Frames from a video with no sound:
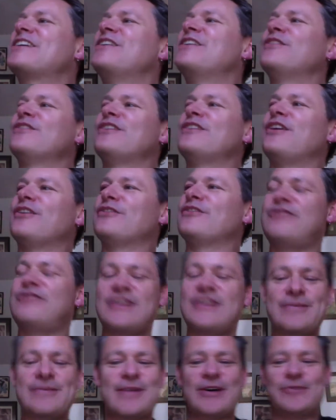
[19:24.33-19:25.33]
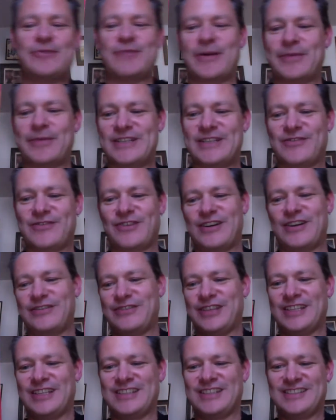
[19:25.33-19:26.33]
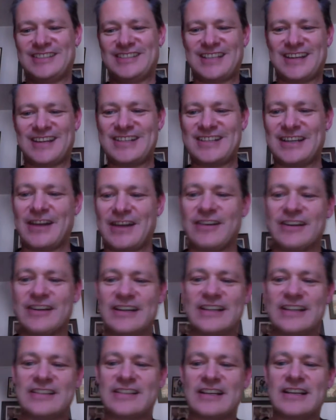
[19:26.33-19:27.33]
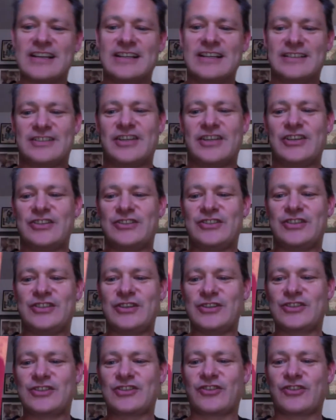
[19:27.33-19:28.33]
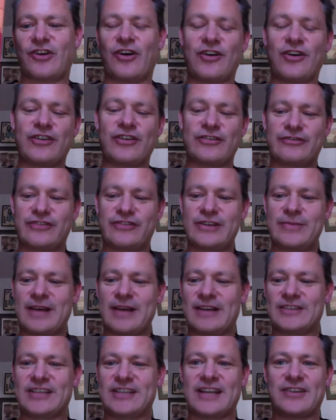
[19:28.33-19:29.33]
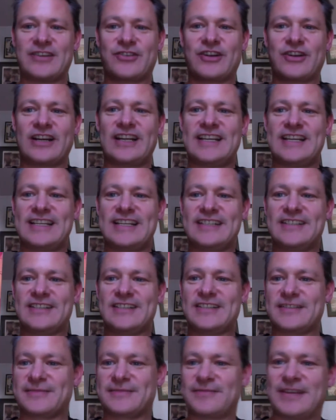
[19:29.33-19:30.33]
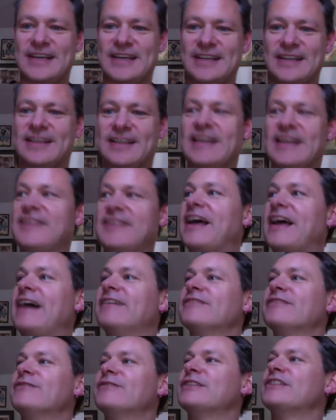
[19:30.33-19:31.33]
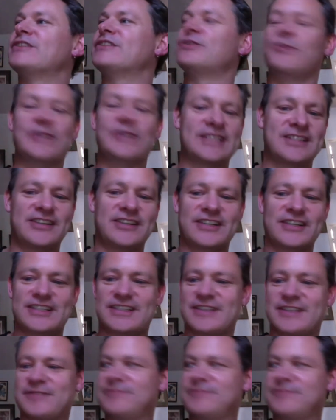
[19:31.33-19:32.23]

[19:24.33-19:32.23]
on female mummies rather than, and it's two strong female-centric leads in that, which is always nice.